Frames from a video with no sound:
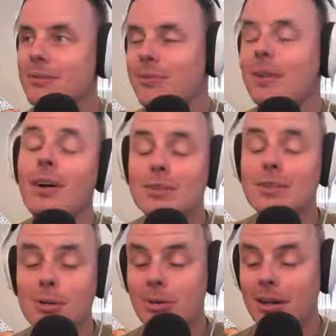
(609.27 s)
Phil
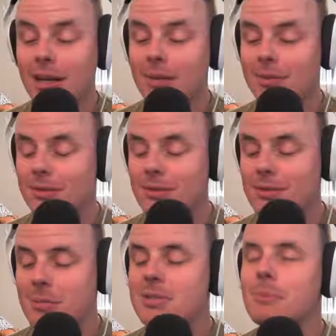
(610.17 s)
also brought out
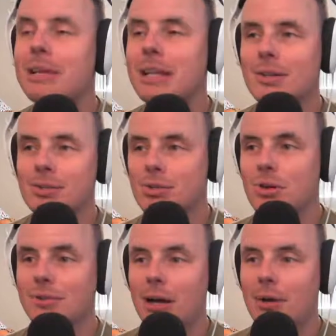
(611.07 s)
somebody else
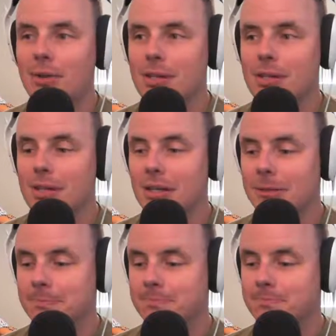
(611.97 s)
drove out
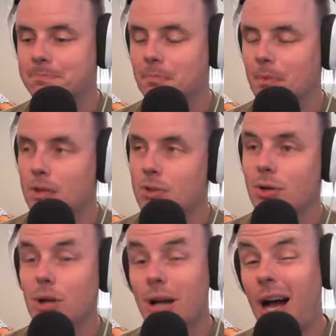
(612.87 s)
the
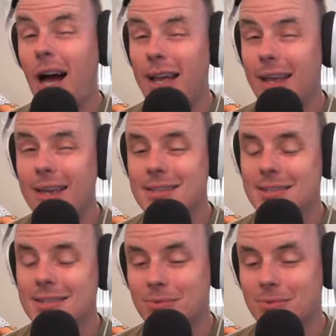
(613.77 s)
Toyota
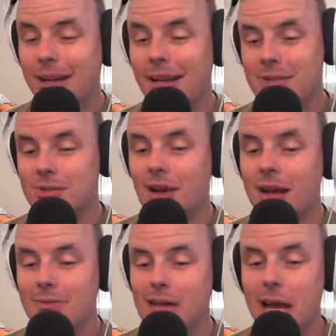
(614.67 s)
Hiace. It's a right-hand
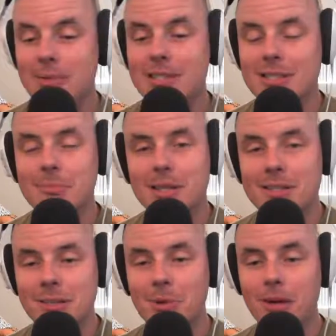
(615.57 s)
drive Japanese
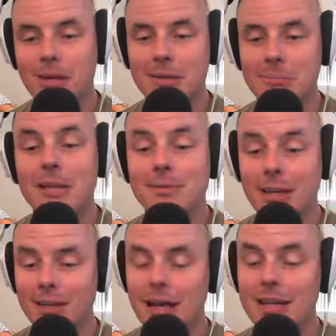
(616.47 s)
domestic market
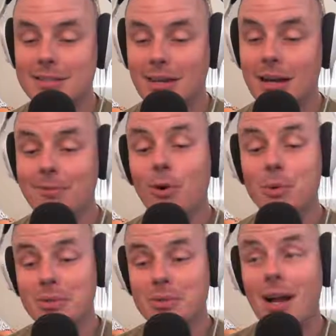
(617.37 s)
minivan, and it's got
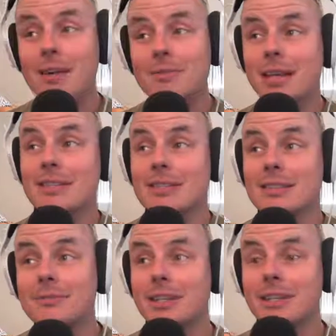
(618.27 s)
4-wheel drive, and
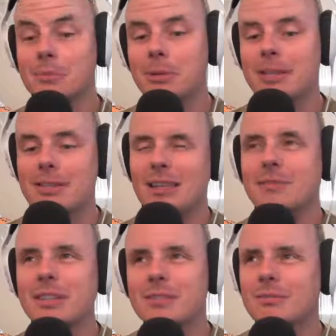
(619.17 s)
it's lifted a little bit. It's
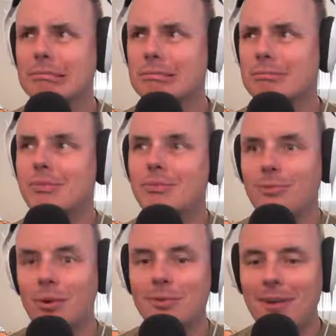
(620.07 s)
like lifted
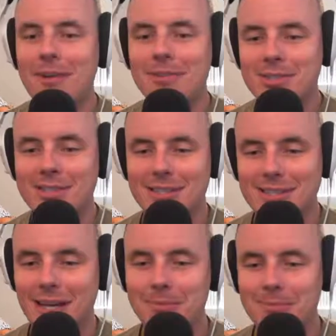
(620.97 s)
4 or 5 inches,
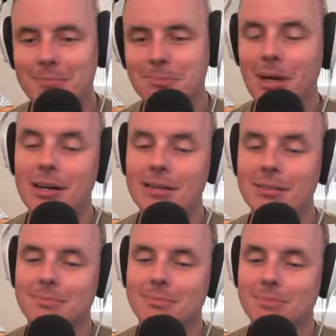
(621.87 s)
and it's got
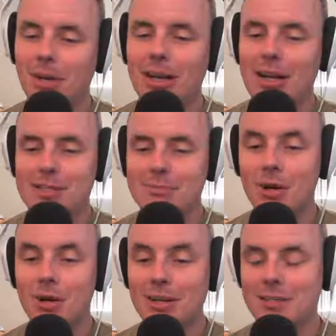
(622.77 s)
more
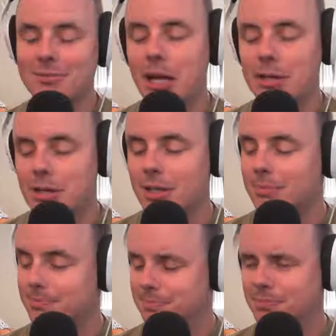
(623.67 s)
aggressive tires on it.